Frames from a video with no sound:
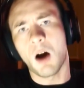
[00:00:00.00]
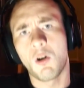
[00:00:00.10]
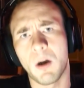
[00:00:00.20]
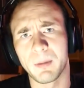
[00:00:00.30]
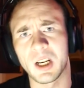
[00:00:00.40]

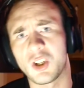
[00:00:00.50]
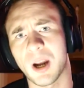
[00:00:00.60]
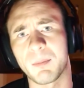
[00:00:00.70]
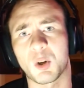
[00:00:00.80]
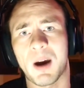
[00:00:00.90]
oh, I'm gonna
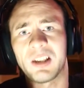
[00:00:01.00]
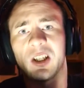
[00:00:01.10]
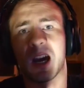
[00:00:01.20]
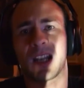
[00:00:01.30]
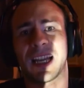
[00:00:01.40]
jump twice.
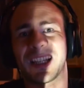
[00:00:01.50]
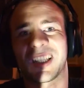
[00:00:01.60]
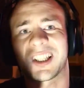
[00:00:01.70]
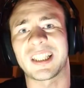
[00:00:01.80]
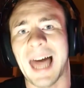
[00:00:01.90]
You gotta like
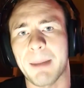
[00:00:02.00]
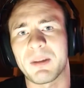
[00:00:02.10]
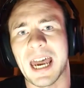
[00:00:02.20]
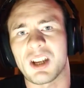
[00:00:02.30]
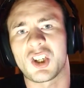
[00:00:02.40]
slap
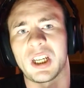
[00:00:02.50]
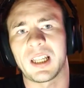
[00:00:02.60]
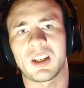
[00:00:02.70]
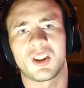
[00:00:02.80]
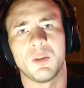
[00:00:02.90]
that shit
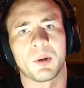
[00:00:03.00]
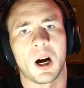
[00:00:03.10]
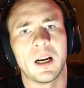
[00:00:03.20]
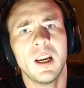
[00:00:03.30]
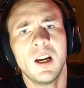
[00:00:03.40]
like super
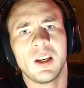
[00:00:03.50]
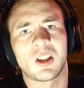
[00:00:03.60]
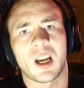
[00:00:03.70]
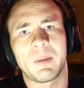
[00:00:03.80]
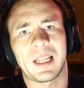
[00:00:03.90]
hard. You
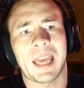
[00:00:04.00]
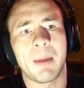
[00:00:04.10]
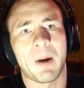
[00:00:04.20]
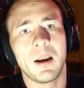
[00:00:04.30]
just gotta be like, hey